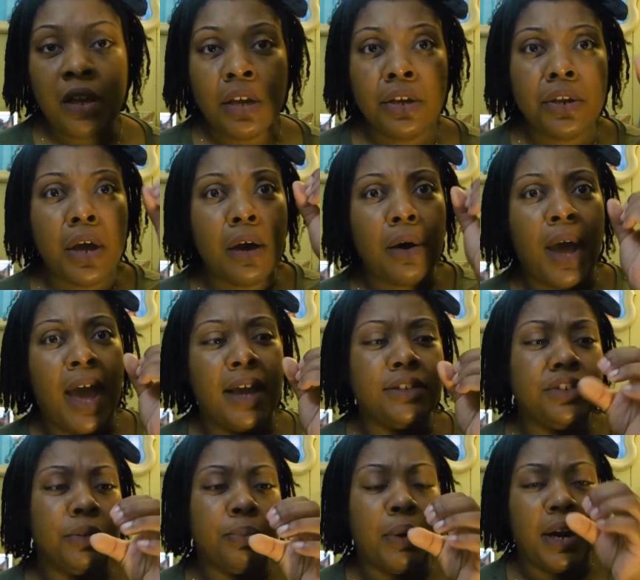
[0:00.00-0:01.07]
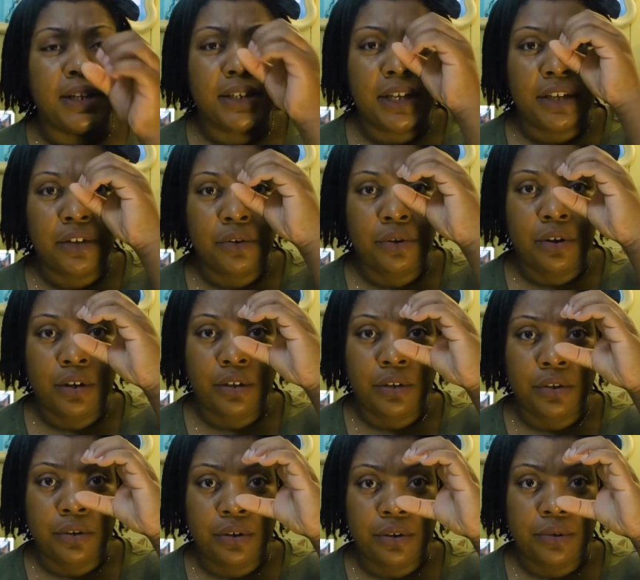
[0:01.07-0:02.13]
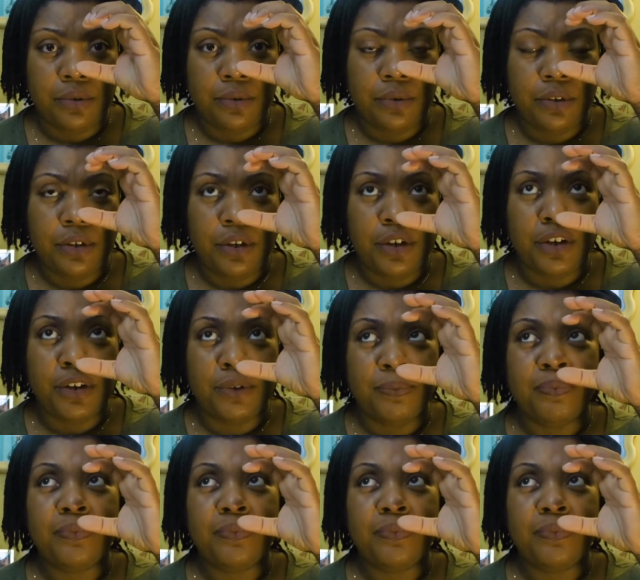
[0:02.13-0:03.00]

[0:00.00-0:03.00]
you know as you're pregnant your your your